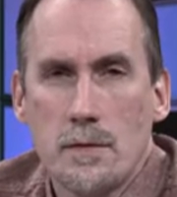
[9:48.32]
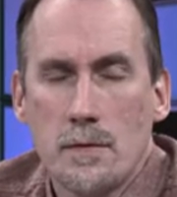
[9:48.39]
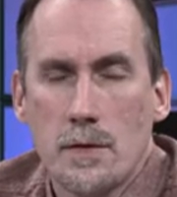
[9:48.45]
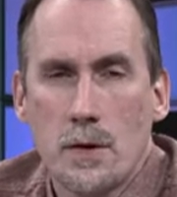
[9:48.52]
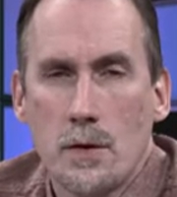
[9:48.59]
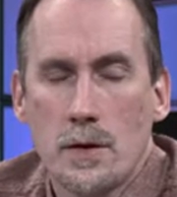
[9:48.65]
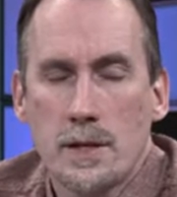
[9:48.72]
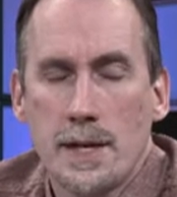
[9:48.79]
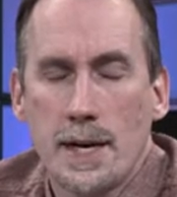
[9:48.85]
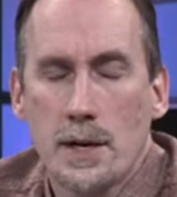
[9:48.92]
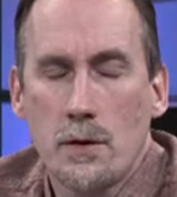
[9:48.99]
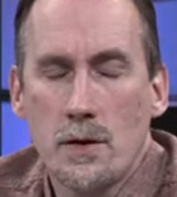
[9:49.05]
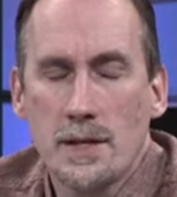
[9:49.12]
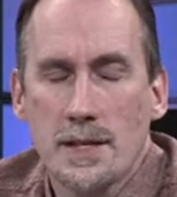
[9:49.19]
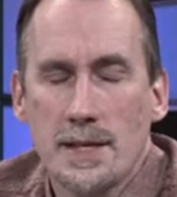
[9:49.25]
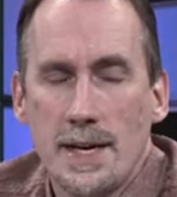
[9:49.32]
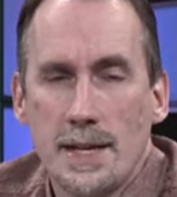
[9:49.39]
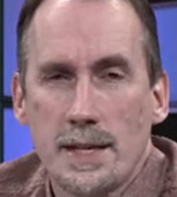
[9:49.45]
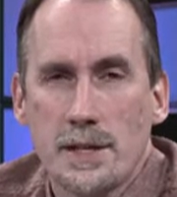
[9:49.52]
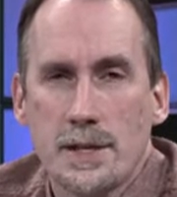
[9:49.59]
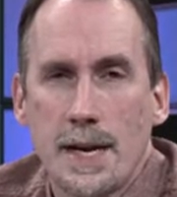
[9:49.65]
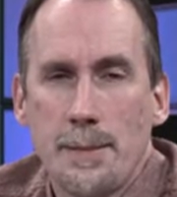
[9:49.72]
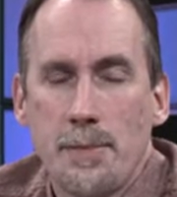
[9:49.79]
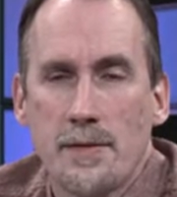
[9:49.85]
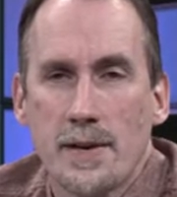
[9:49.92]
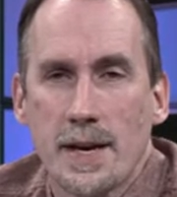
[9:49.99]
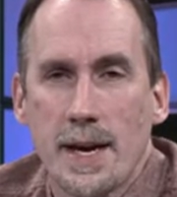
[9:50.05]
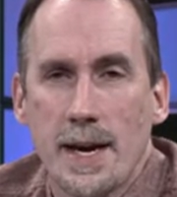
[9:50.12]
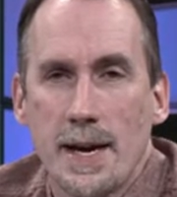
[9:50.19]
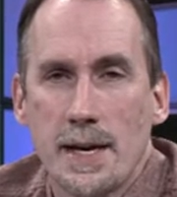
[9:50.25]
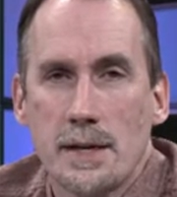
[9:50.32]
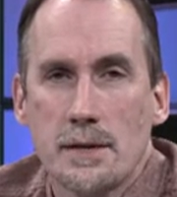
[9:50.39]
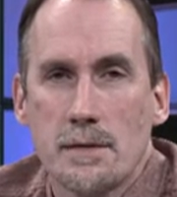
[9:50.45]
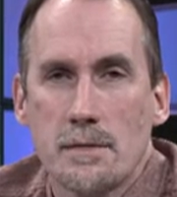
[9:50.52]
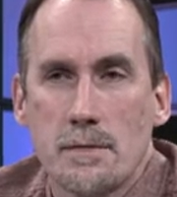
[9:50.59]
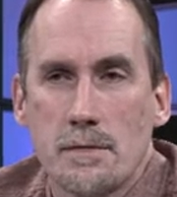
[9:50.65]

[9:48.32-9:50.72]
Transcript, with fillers: of course, yeah, of course, it's not in the shape of a cat.